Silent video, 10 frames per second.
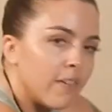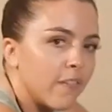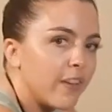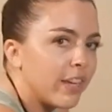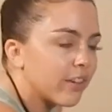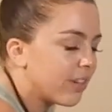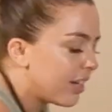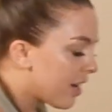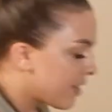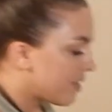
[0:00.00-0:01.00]
fingery
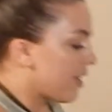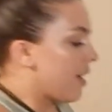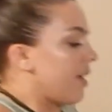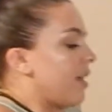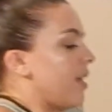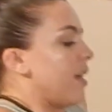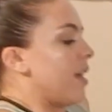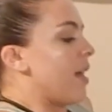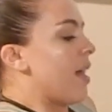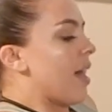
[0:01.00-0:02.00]
knot side,
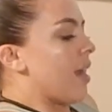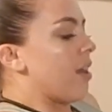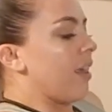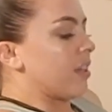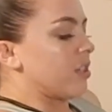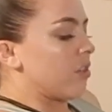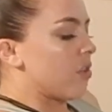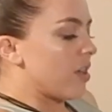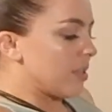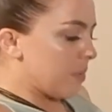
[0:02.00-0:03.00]
and I'll actually
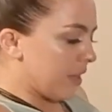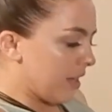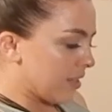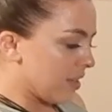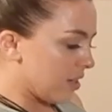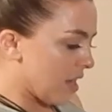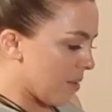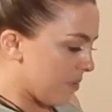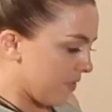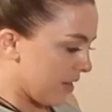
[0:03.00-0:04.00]
cross my legs on
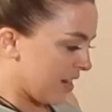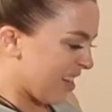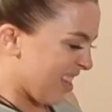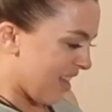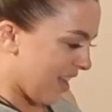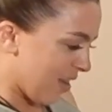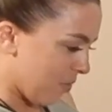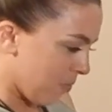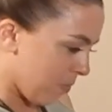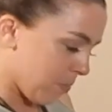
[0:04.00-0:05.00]
top of it
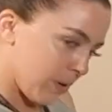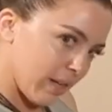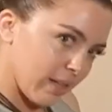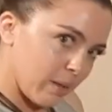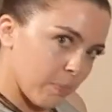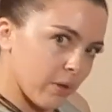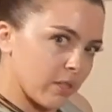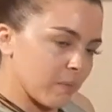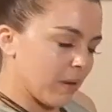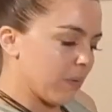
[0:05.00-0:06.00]
and really
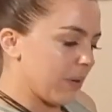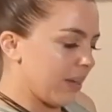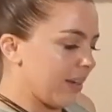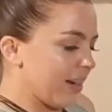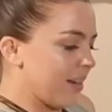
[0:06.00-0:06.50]
push my weight